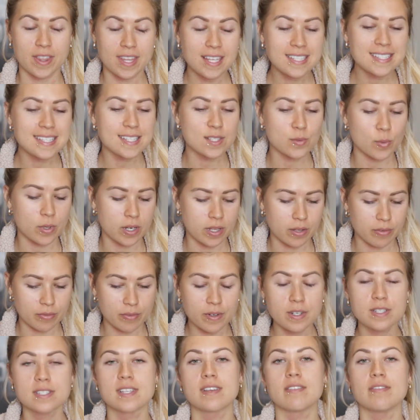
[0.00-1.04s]
This is one of the
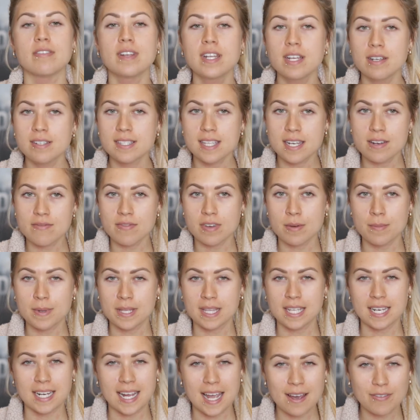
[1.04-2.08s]
first videos that I'm filming
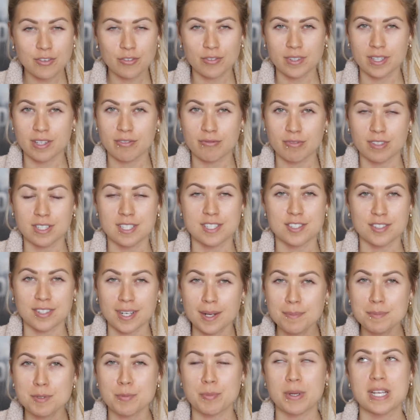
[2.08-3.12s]
that I haven't really fully
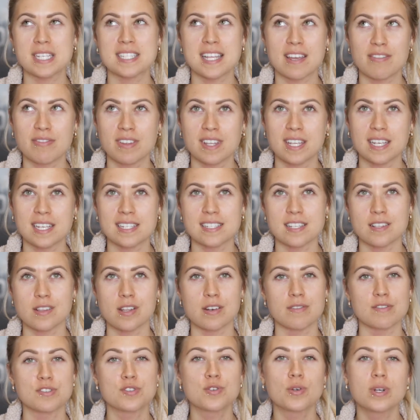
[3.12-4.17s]
scripted because I feel like it's a lot
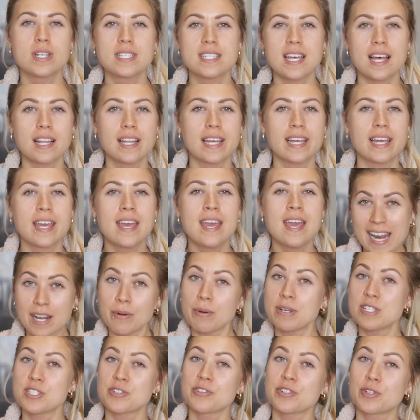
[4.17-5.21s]
of storytelling, and I
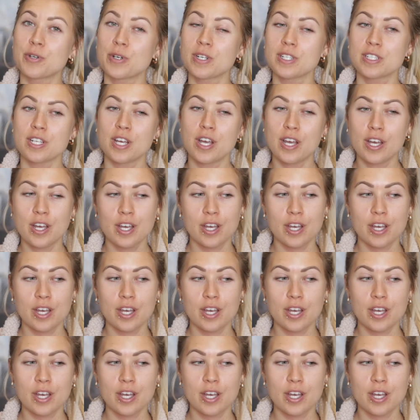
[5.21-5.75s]
want to record